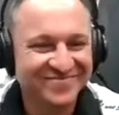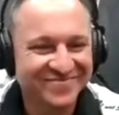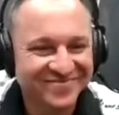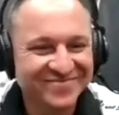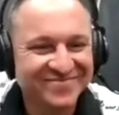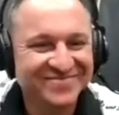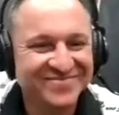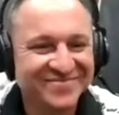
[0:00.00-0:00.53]

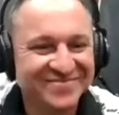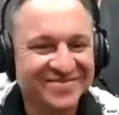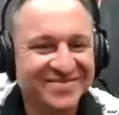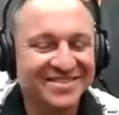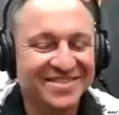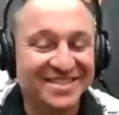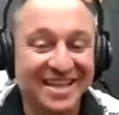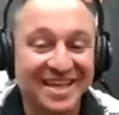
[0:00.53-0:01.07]

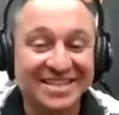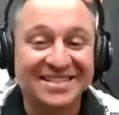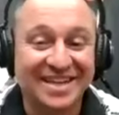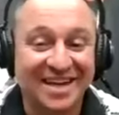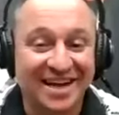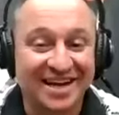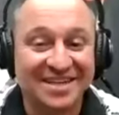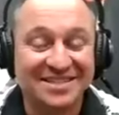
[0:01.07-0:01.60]
See, that's the
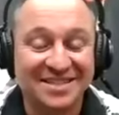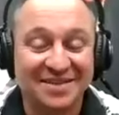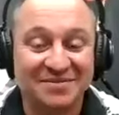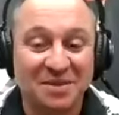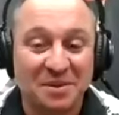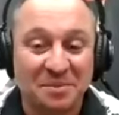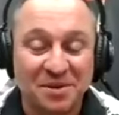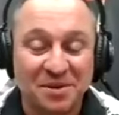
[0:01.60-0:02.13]
kind of stuff
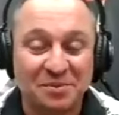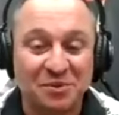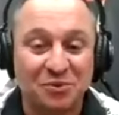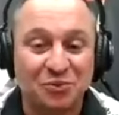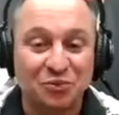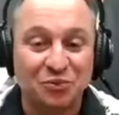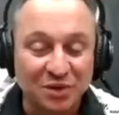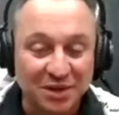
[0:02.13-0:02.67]
that people
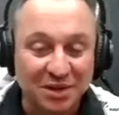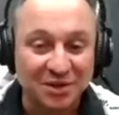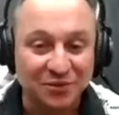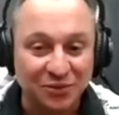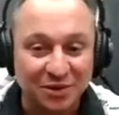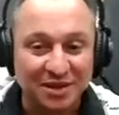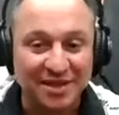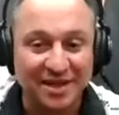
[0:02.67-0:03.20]
really,
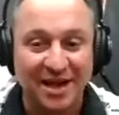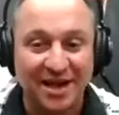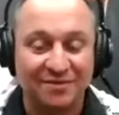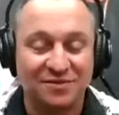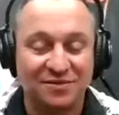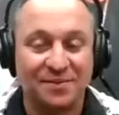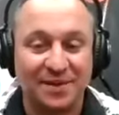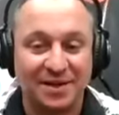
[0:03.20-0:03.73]
really
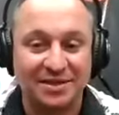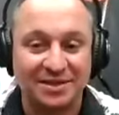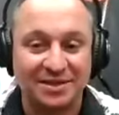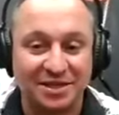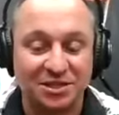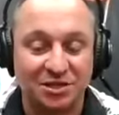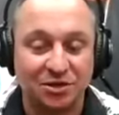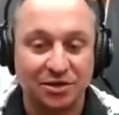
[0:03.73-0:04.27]
have to pay
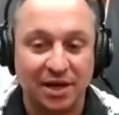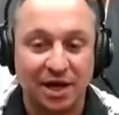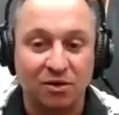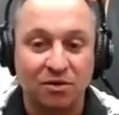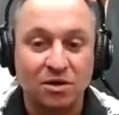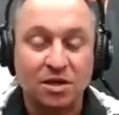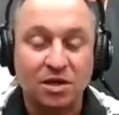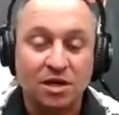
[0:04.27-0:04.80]
attention to.
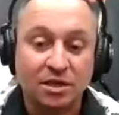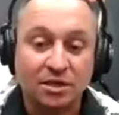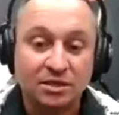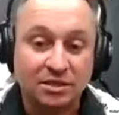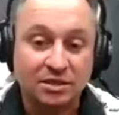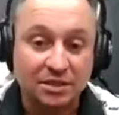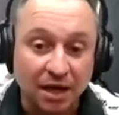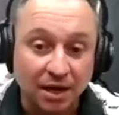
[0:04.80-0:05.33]
Now,
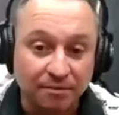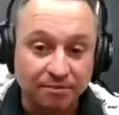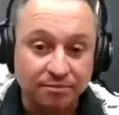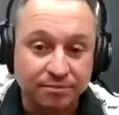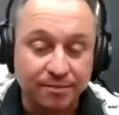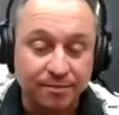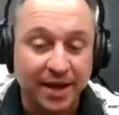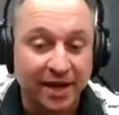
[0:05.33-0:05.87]
some
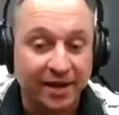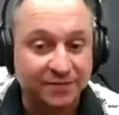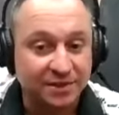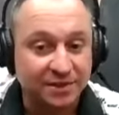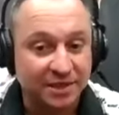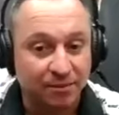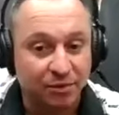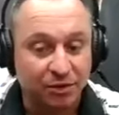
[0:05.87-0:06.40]
may have
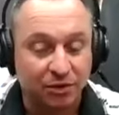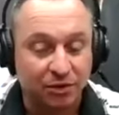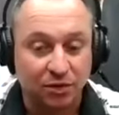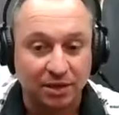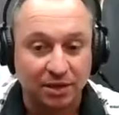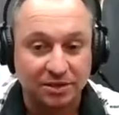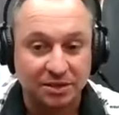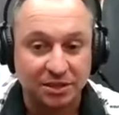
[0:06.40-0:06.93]
stumbled
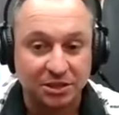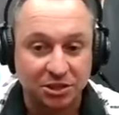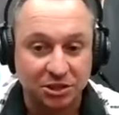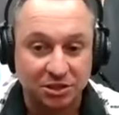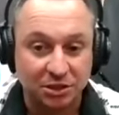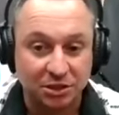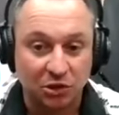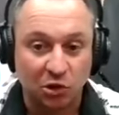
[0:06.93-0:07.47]
across this
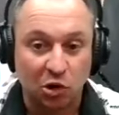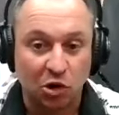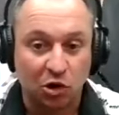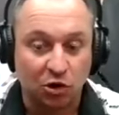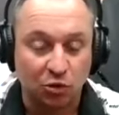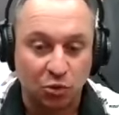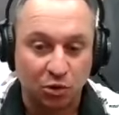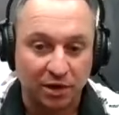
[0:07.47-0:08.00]
just in their
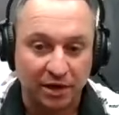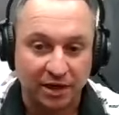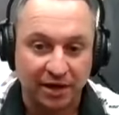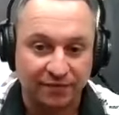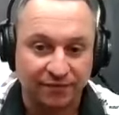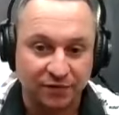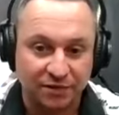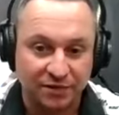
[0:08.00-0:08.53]
hard work and
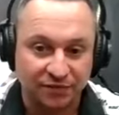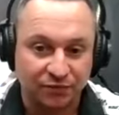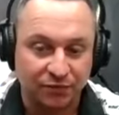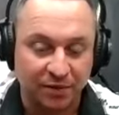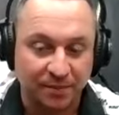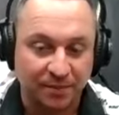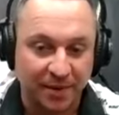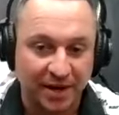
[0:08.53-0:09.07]
efforts of
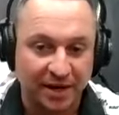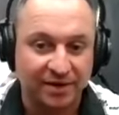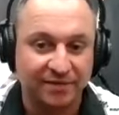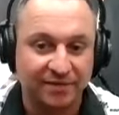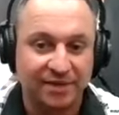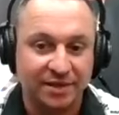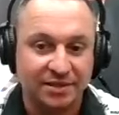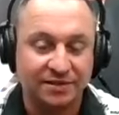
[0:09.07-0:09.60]

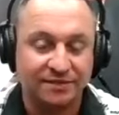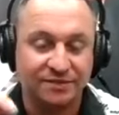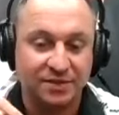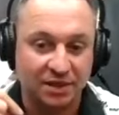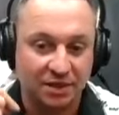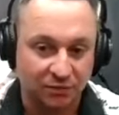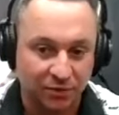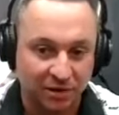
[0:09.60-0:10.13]
repetitiveness of
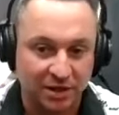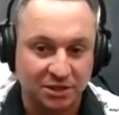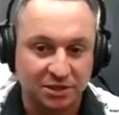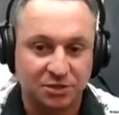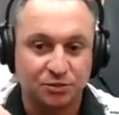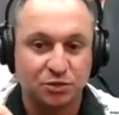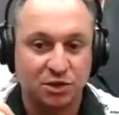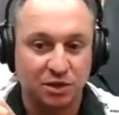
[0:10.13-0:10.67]
dealing with
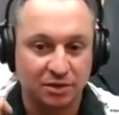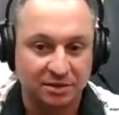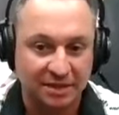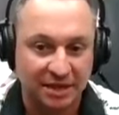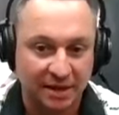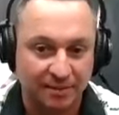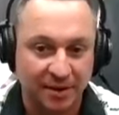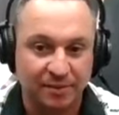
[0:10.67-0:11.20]
customers all the
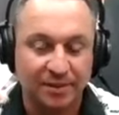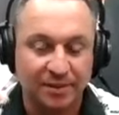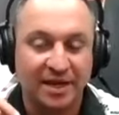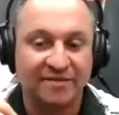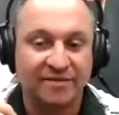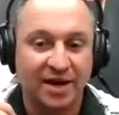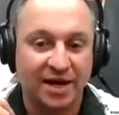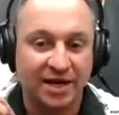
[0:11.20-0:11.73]
time. Maybe they
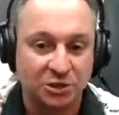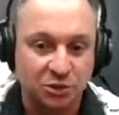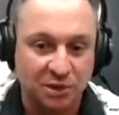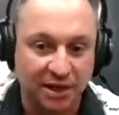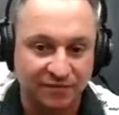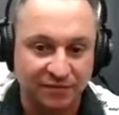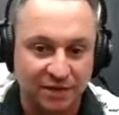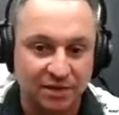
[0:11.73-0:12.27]
have a high
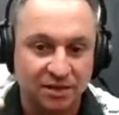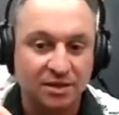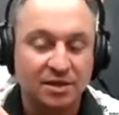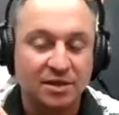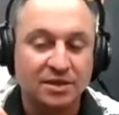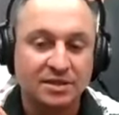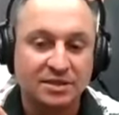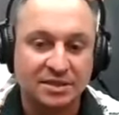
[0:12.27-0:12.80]
traffic
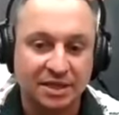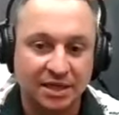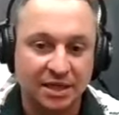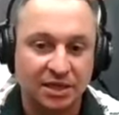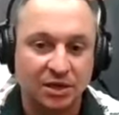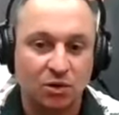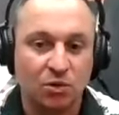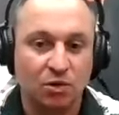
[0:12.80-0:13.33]

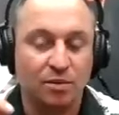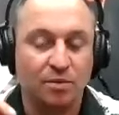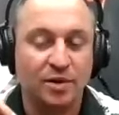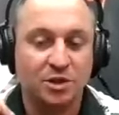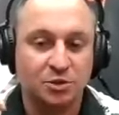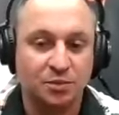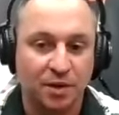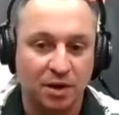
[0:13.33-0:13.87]
city or
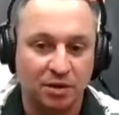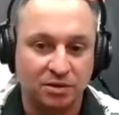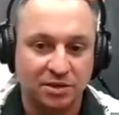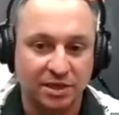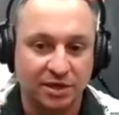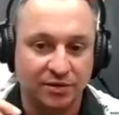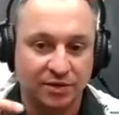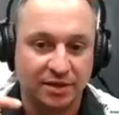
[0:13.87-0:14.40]
metropolitan
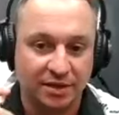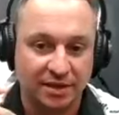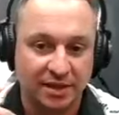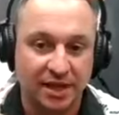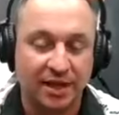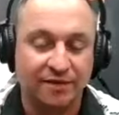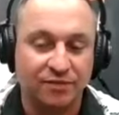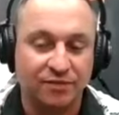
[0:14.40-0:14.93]
area that they
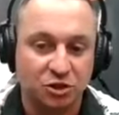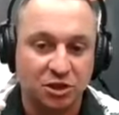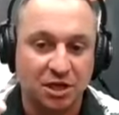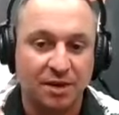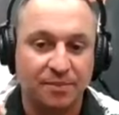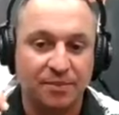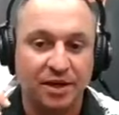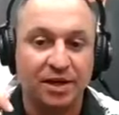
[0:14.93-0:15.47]
have their
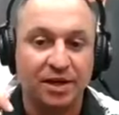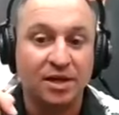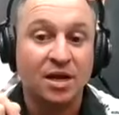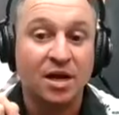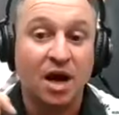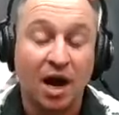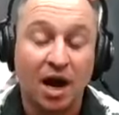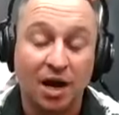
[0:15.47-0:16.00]
shop in.
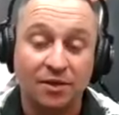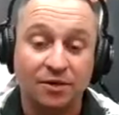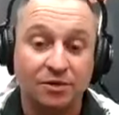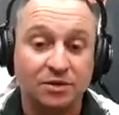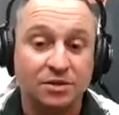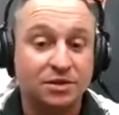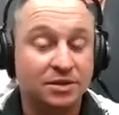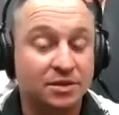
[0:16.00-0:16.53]

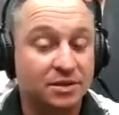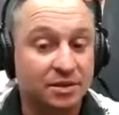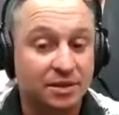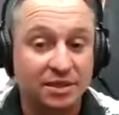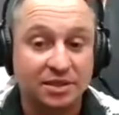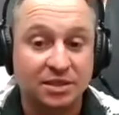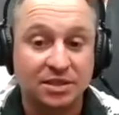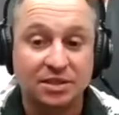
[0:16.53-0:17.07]
Others,
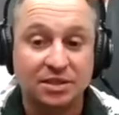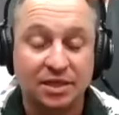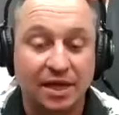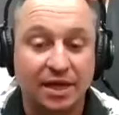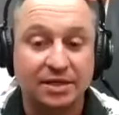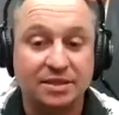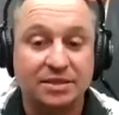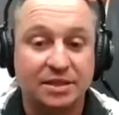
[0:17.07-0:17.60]
this is the
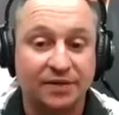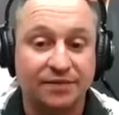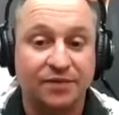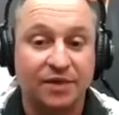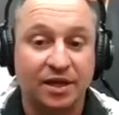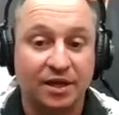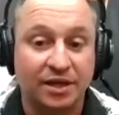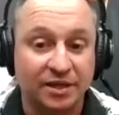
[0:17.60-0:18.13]
kind of stuff
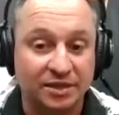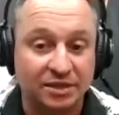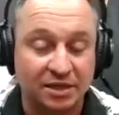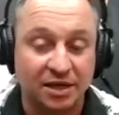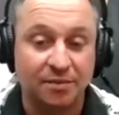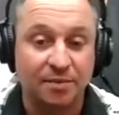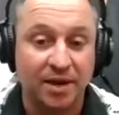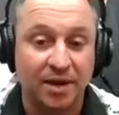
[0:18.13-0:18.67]
that is
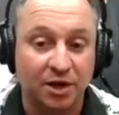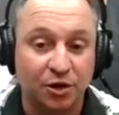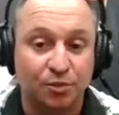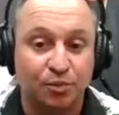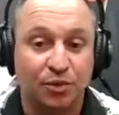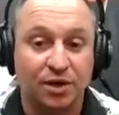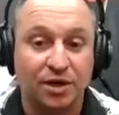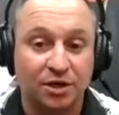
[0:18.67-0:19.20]
going to make or
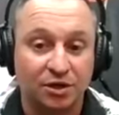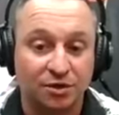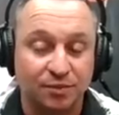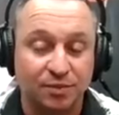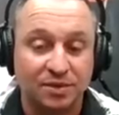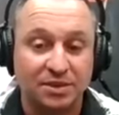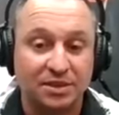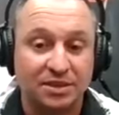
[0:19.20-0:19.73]
break your
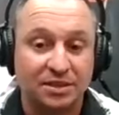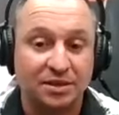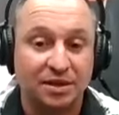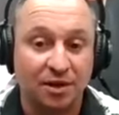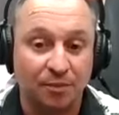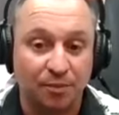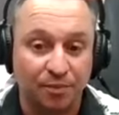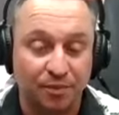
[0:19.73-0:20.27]
business and
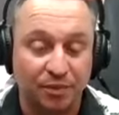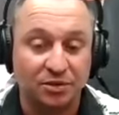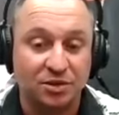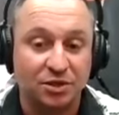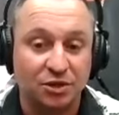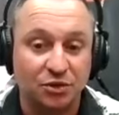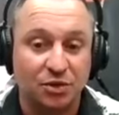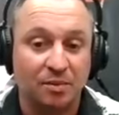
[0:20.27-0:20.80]
help
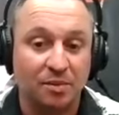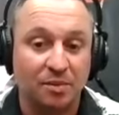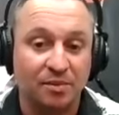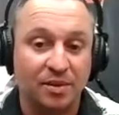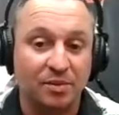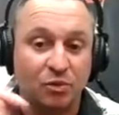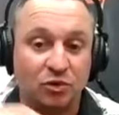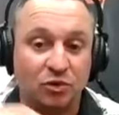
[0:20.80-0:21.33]
building you up and
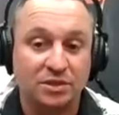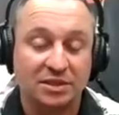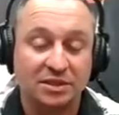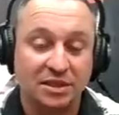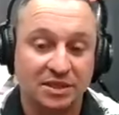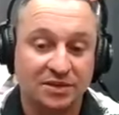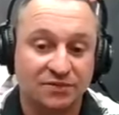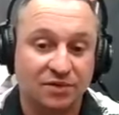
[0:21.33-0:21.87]
be more
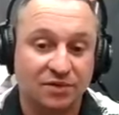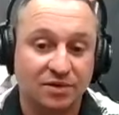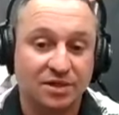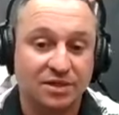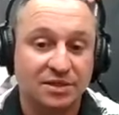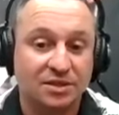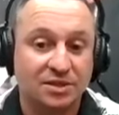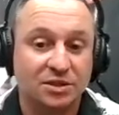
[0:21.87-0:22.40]
successful. And
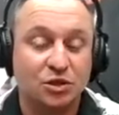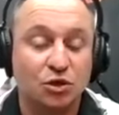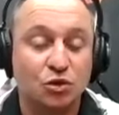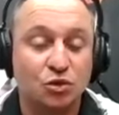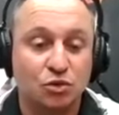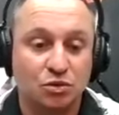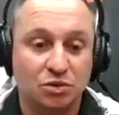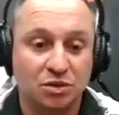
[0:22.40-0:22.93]
this is
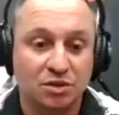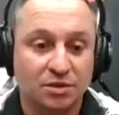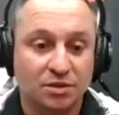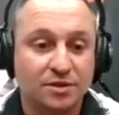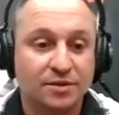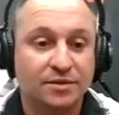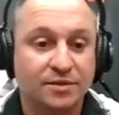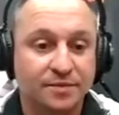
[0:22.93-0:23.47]
huge.
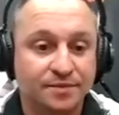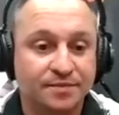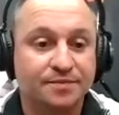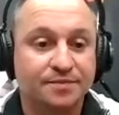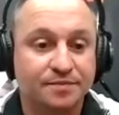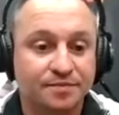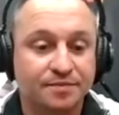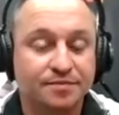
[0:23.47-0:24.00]

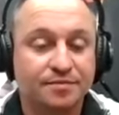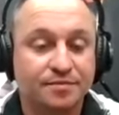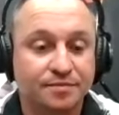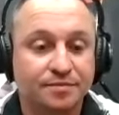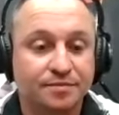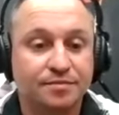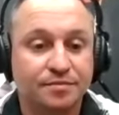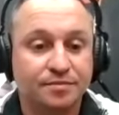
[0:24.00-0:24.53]
Right,
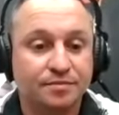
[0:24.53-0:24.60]
because what